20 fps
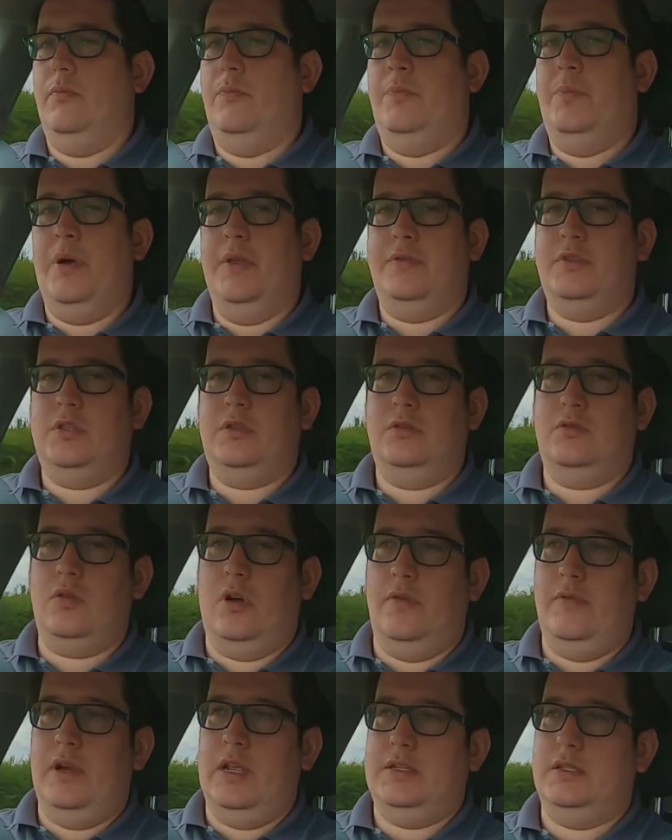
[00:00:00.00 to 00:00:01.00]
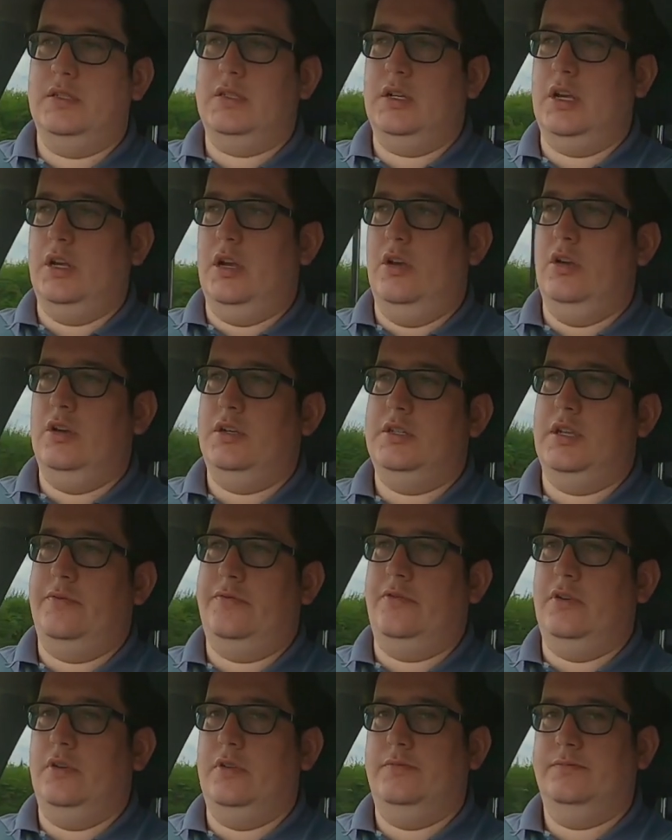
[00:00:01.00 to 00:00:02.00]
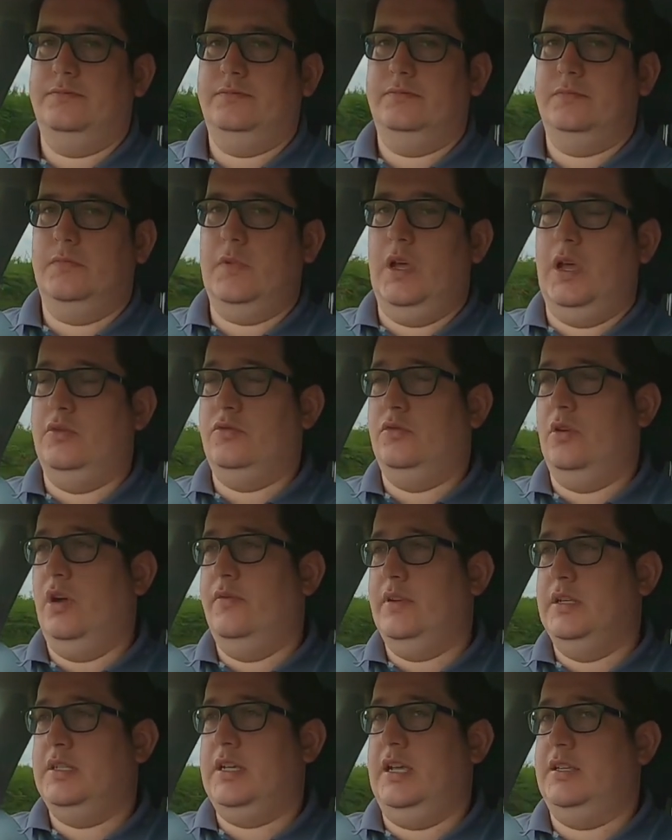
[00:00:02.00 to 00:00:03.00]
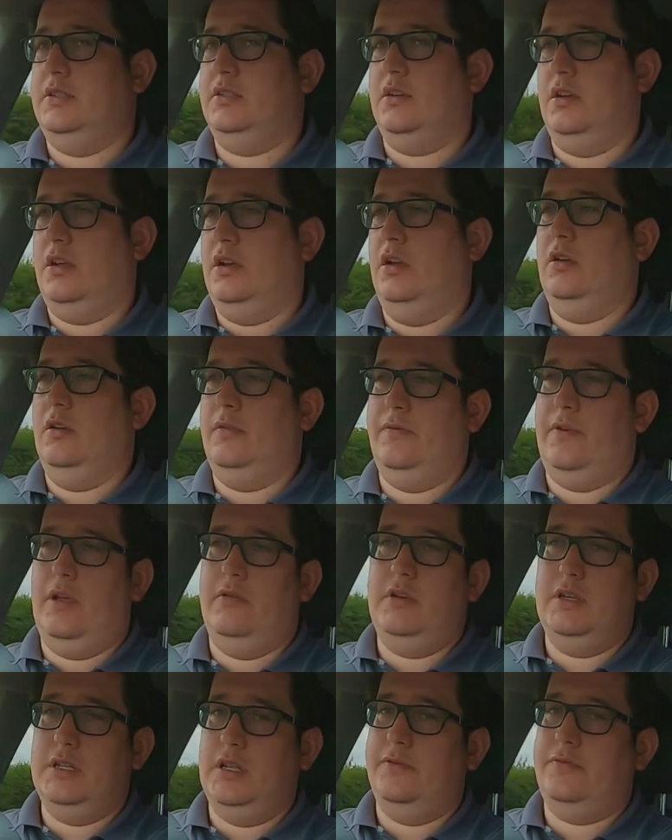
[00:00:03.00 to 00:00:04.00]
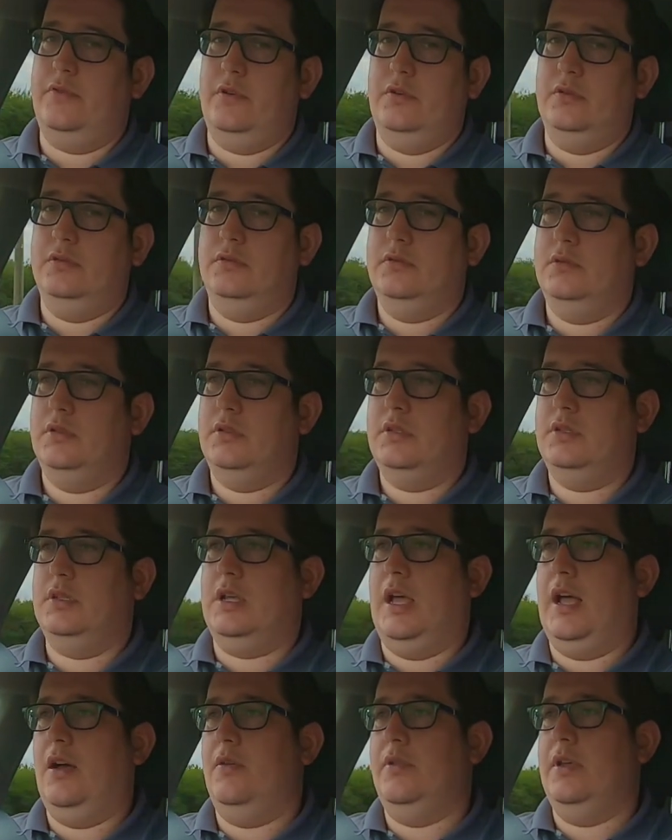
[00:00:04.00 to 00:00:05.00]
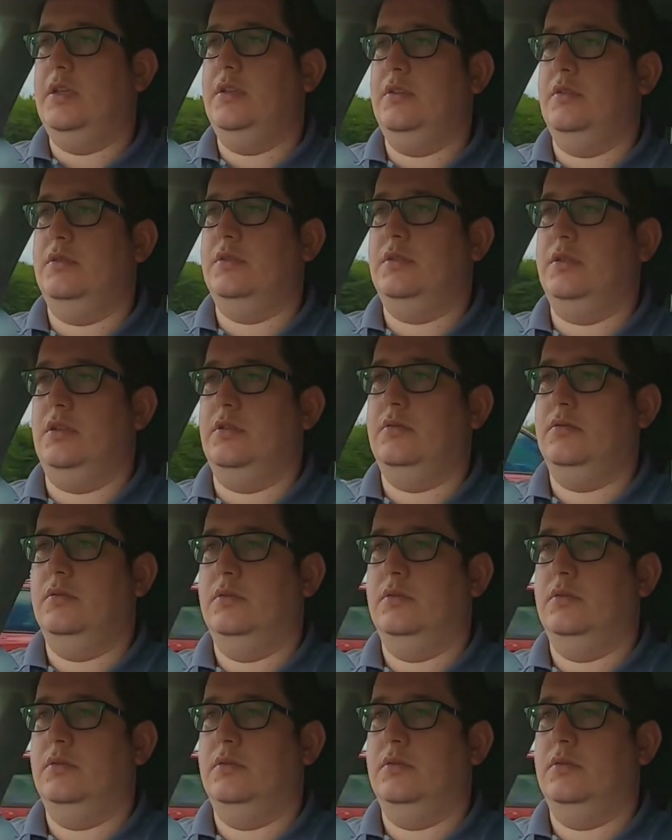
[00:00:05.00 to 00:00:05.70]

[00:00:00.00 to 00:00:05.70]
But driving lessons are going to look different, and driving tests are going very different to how they used to.